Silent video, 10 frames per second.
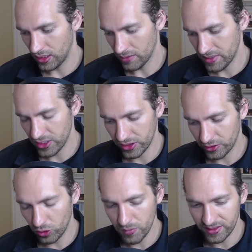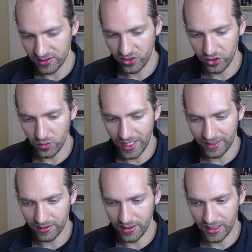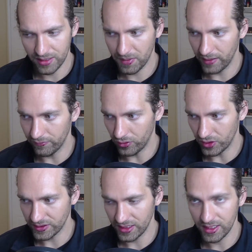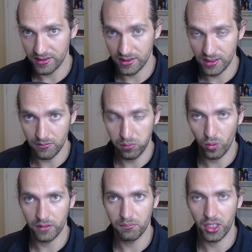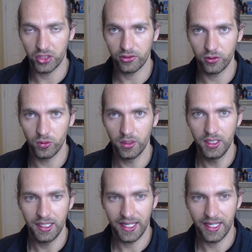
here in our own business to do that. And as painful as it is, it's an important part to